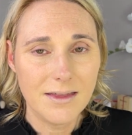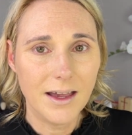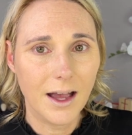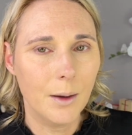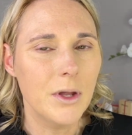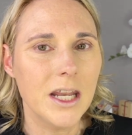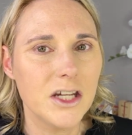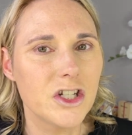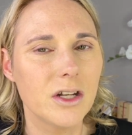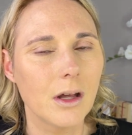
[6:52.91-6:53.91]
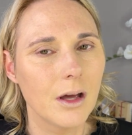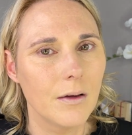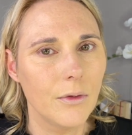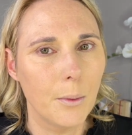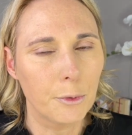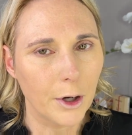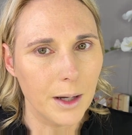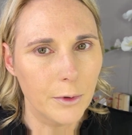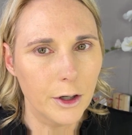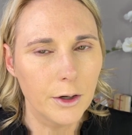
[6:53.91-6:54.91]
the combination of the
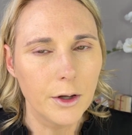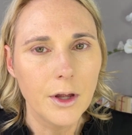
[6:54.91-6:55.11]
primer,